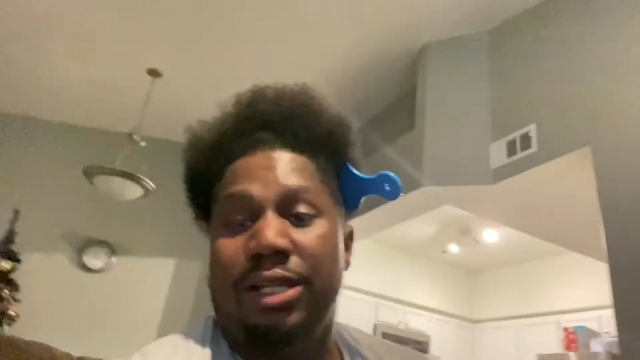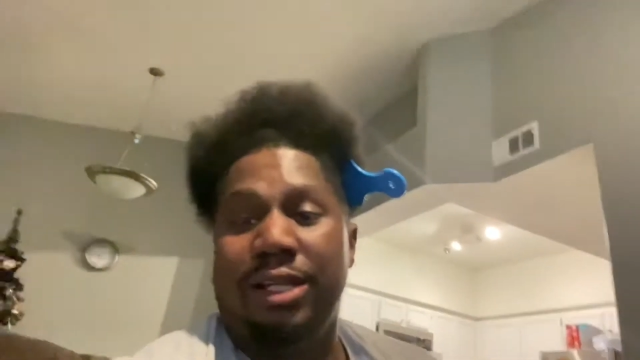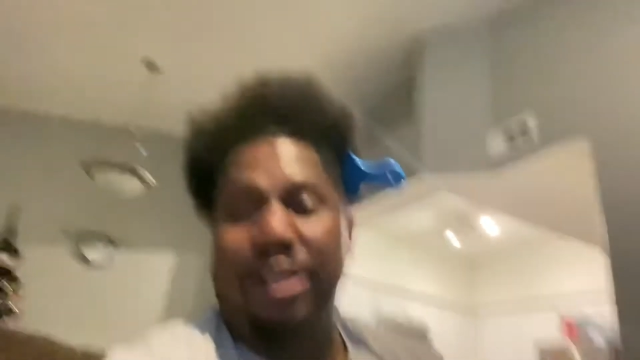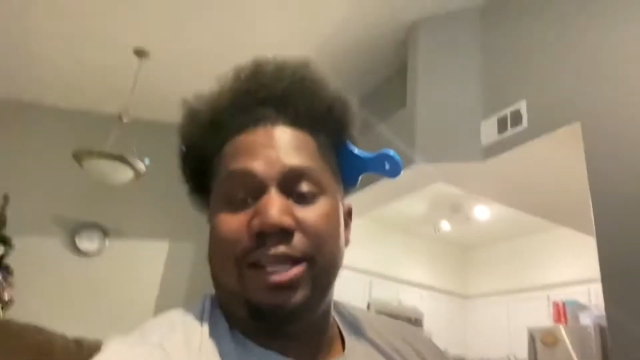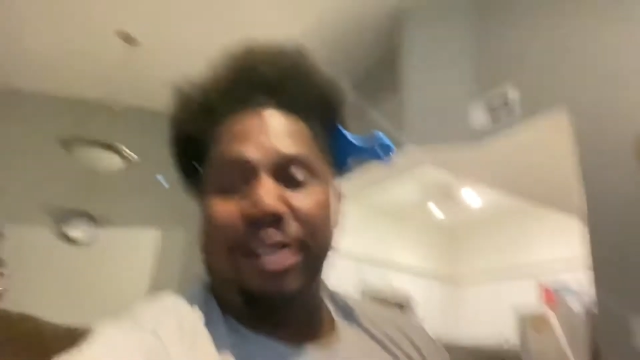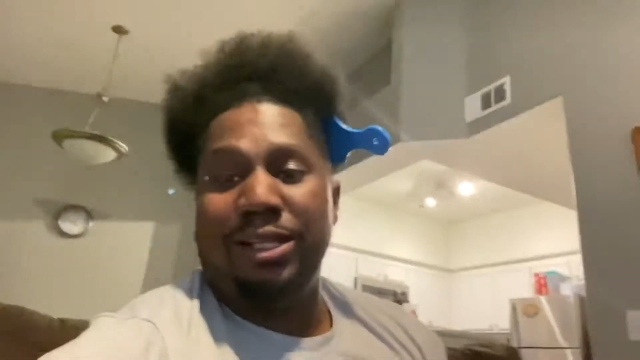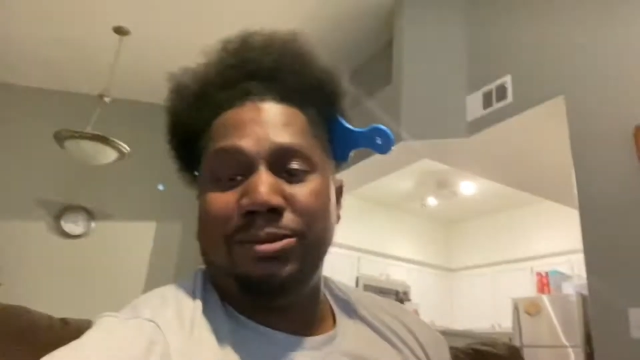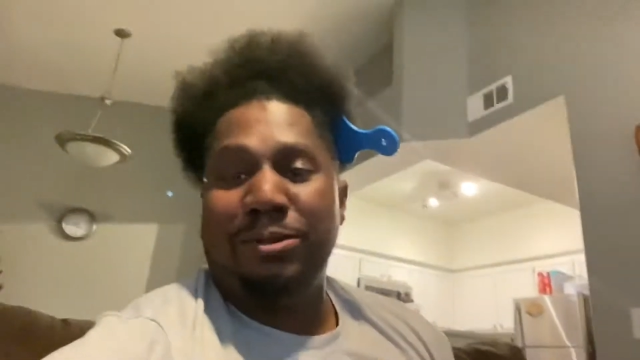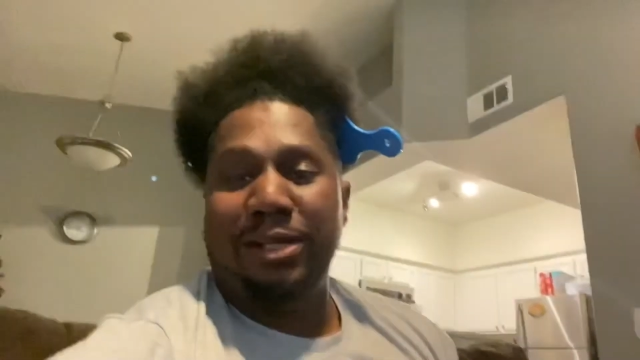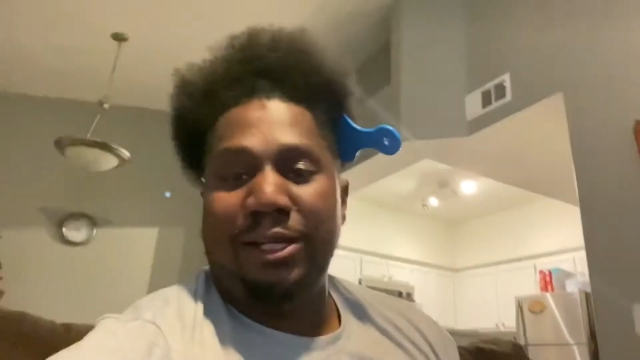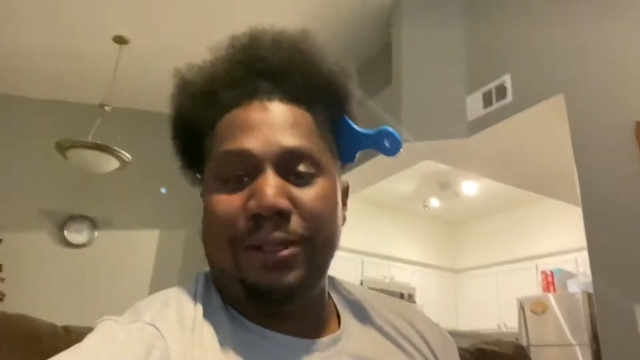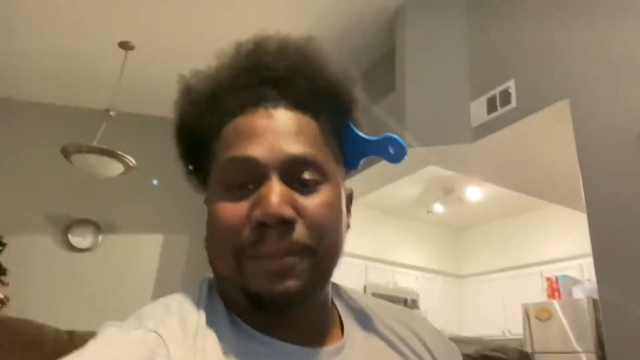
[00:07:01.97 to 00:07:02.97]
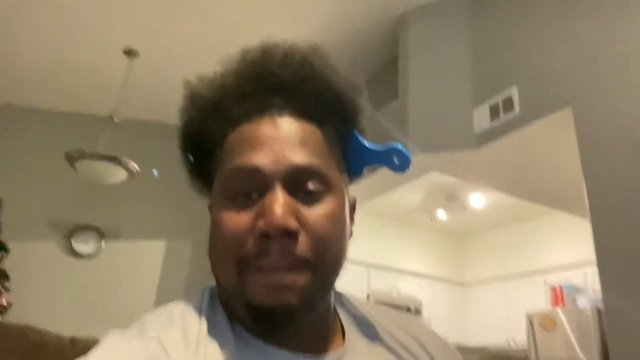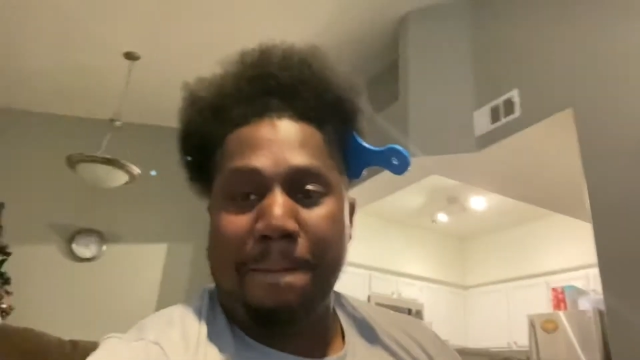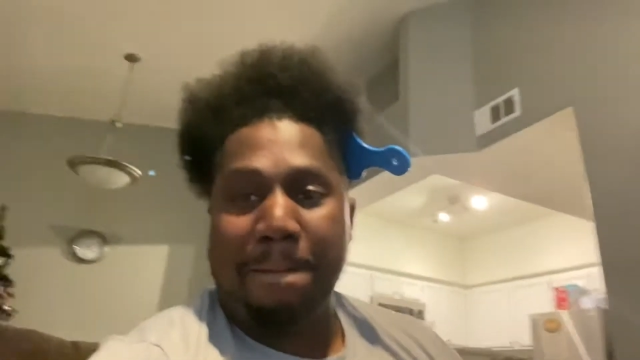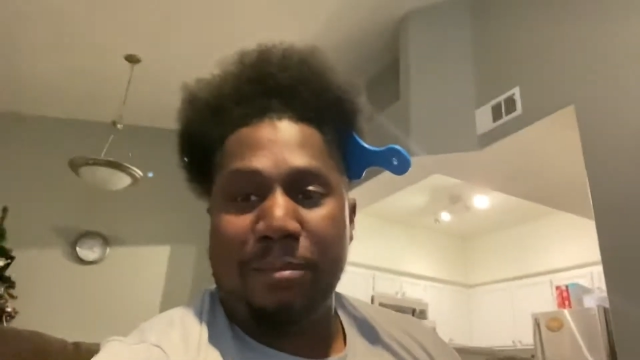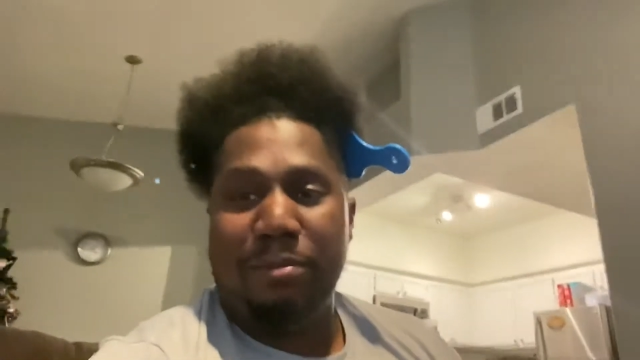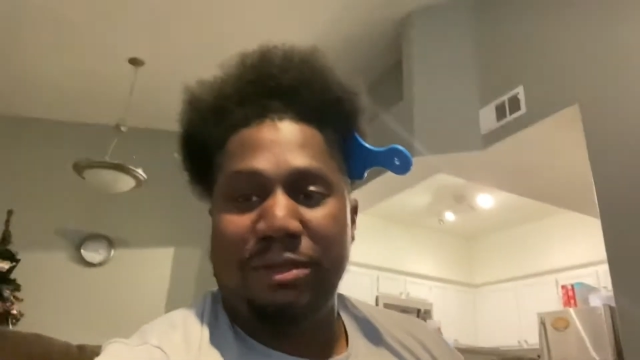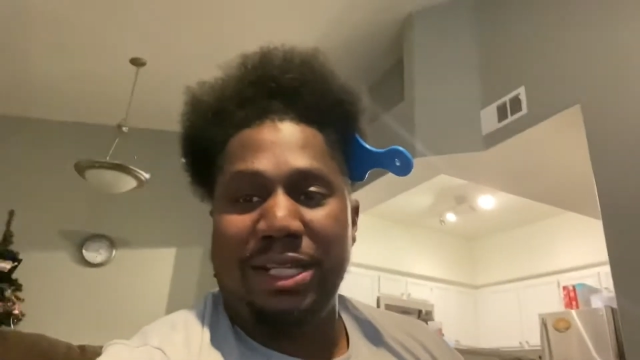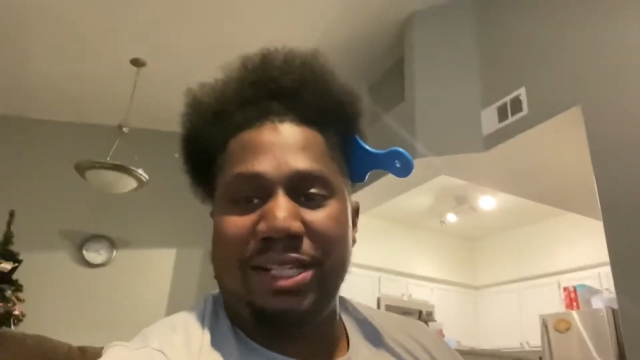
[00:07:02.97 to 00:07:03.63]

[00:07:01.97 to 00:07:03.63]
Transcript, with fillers: Anyway, I'm gonna let